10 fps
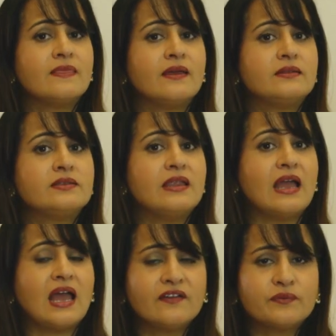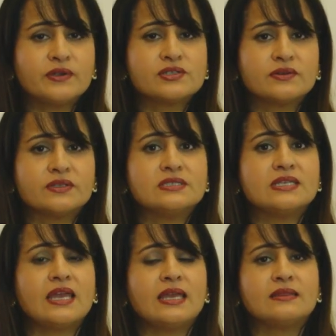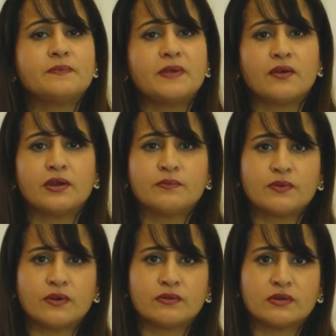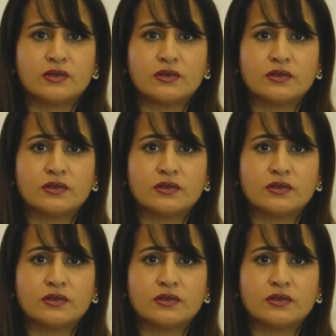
that halfway during the day, the pairing broke